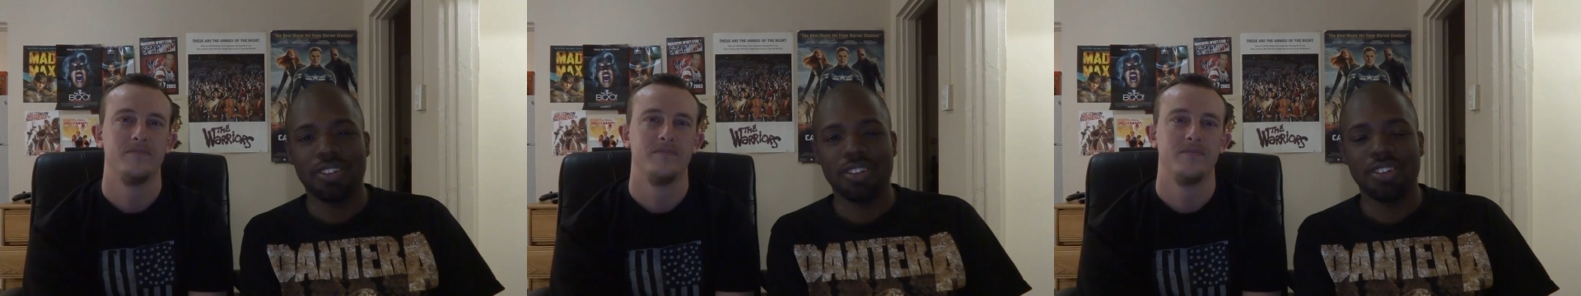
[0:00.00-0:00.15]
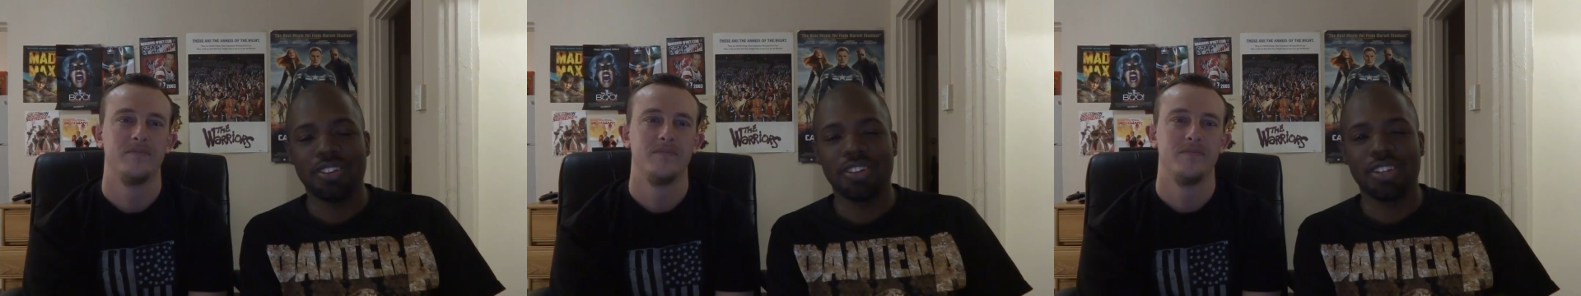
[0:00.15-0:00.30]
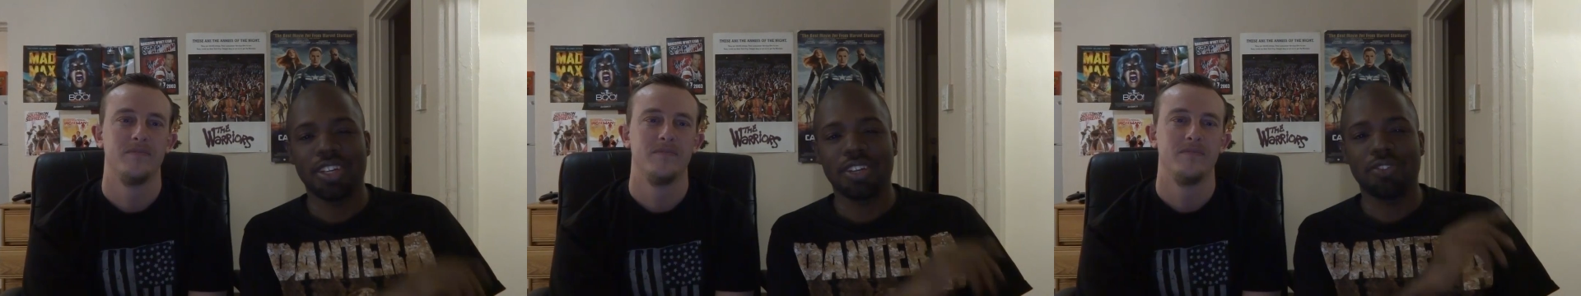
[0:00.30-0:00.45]

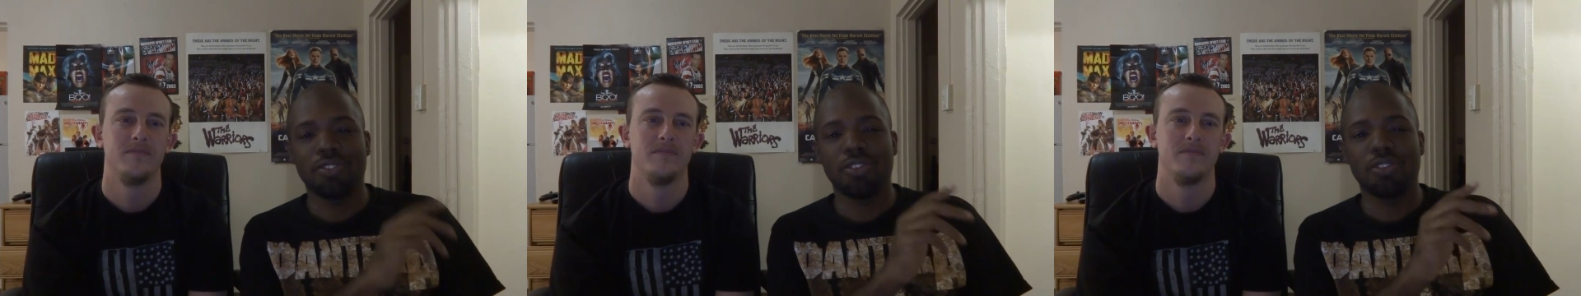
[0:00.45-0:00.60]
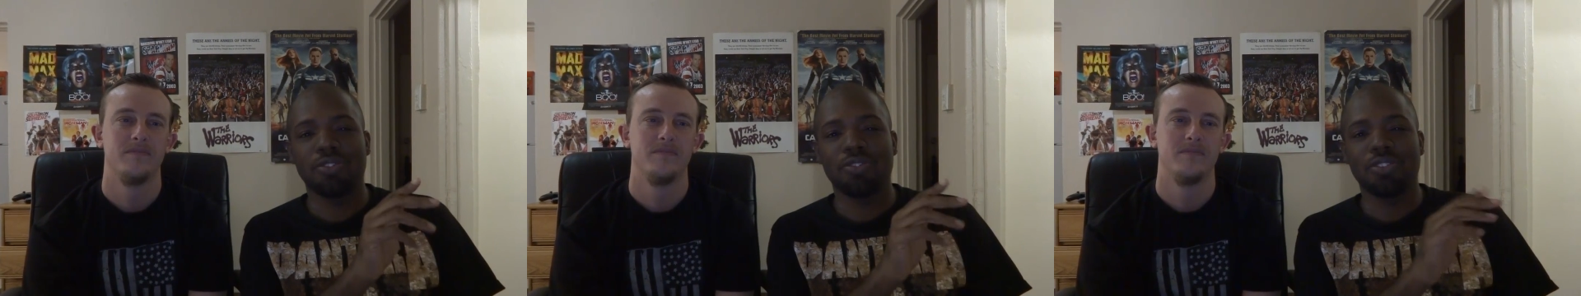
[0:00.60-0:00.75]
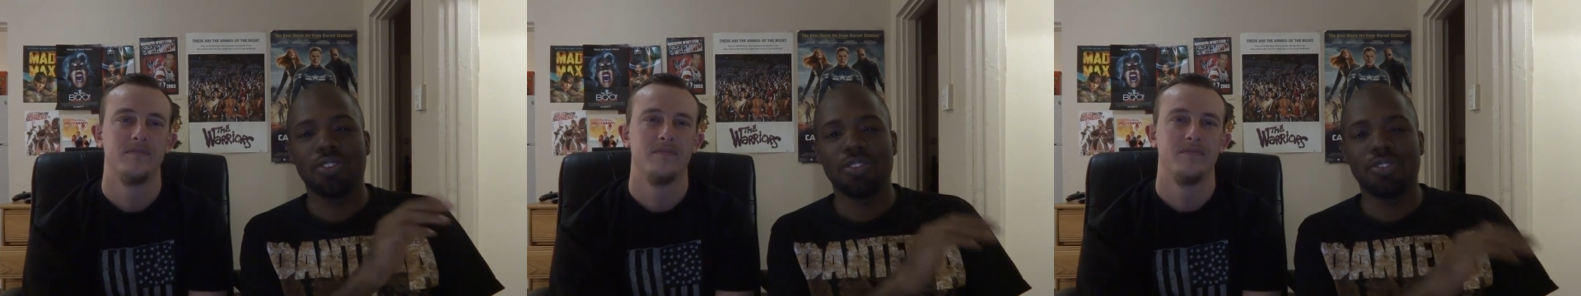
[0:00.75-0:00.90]
Speaker 1: Dislike if you
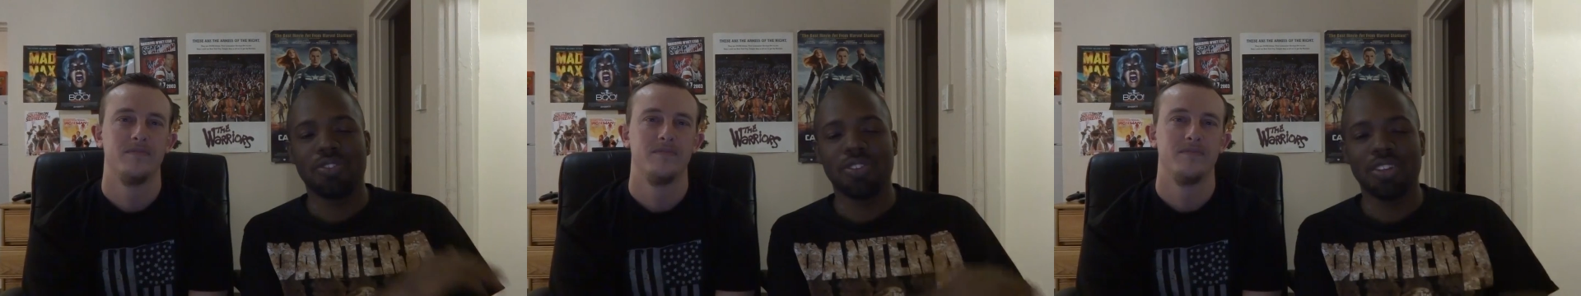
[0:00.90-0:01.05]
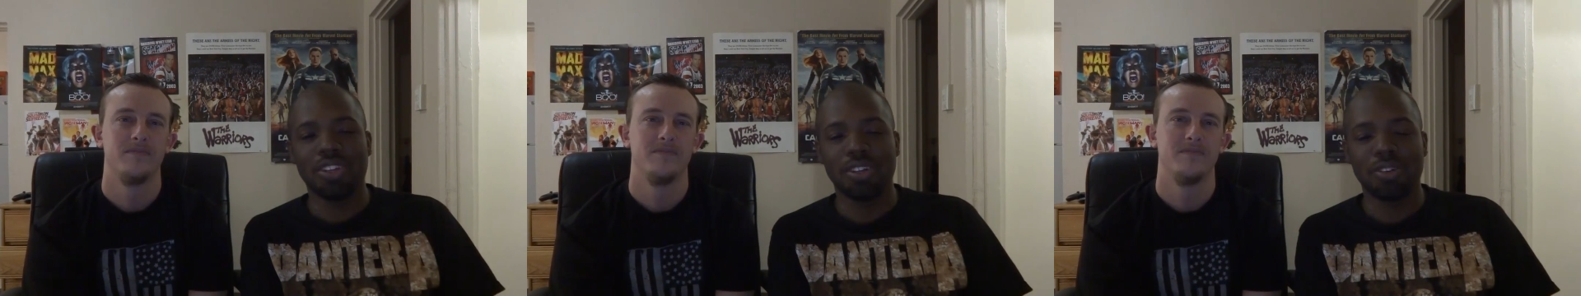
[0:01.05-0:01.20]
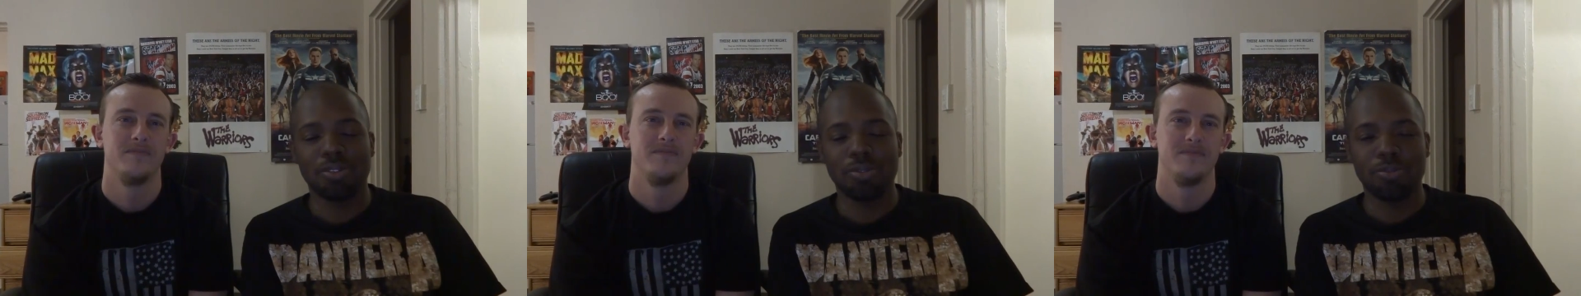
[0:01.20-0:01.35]
don't for this
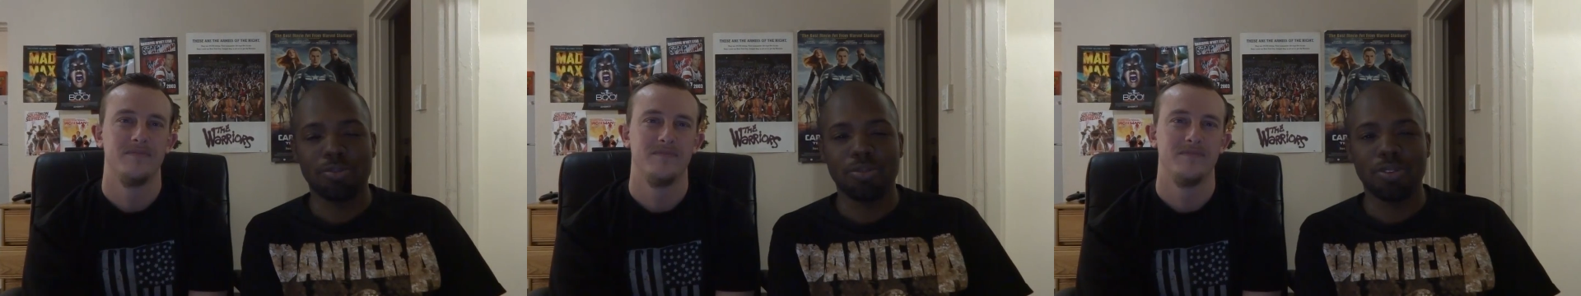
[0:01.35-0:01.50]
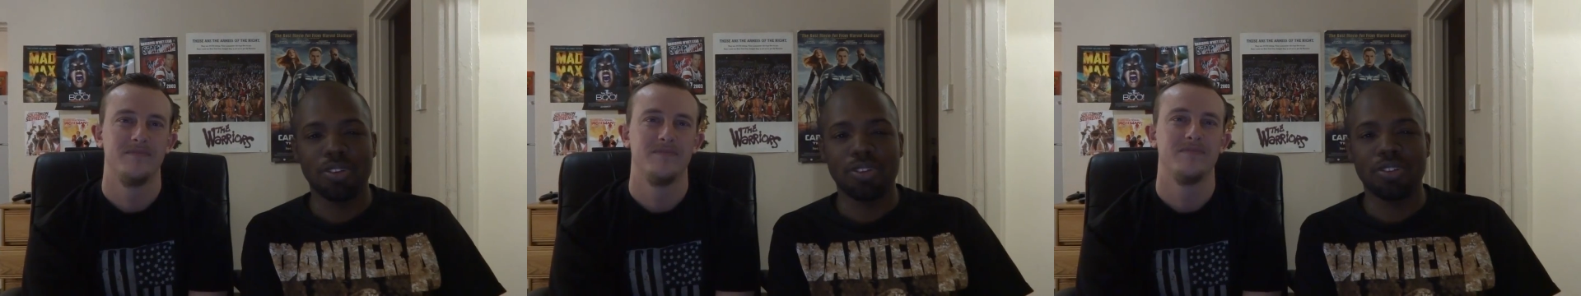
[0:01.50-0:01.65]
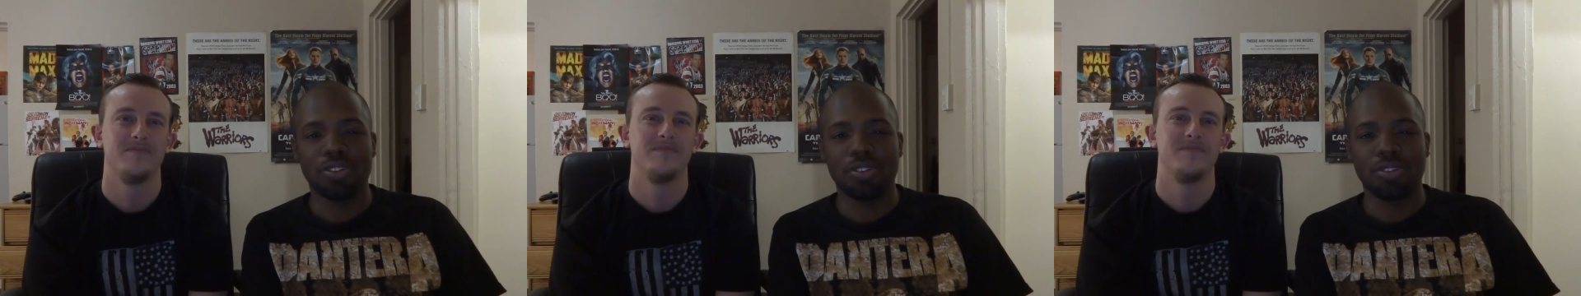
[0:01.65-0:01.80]
video.
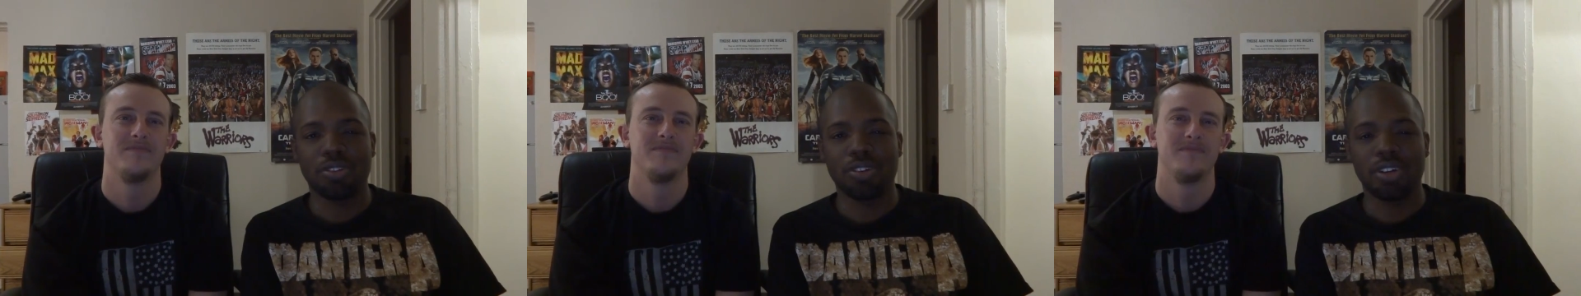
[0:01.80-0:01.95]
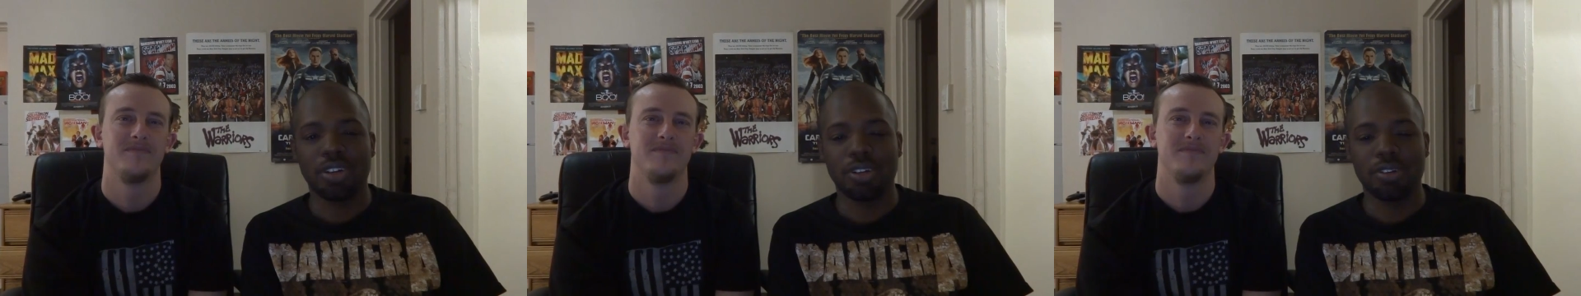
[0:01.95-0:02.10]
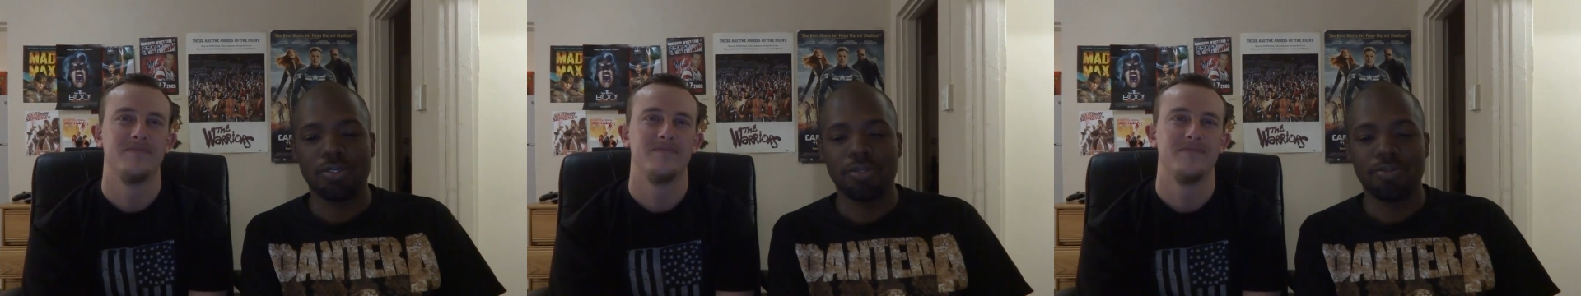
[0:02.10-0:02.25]
Please
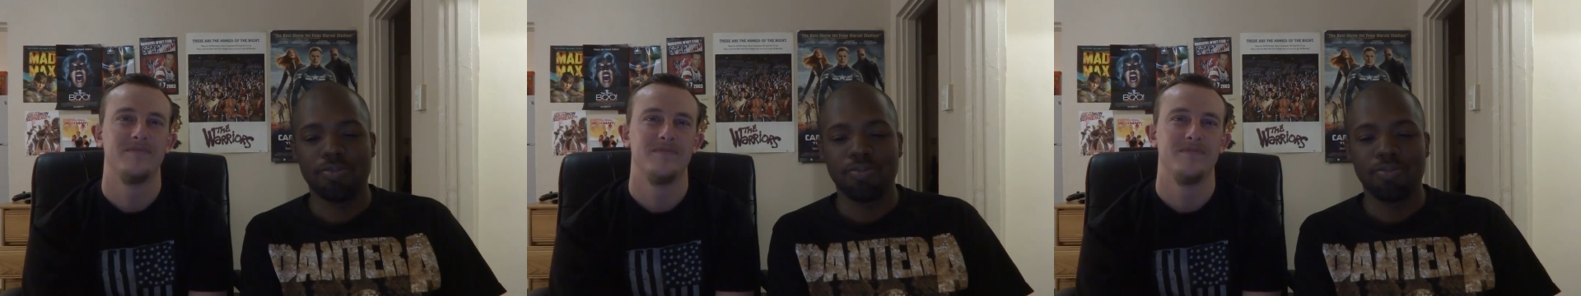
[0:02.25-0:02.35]
subscribe.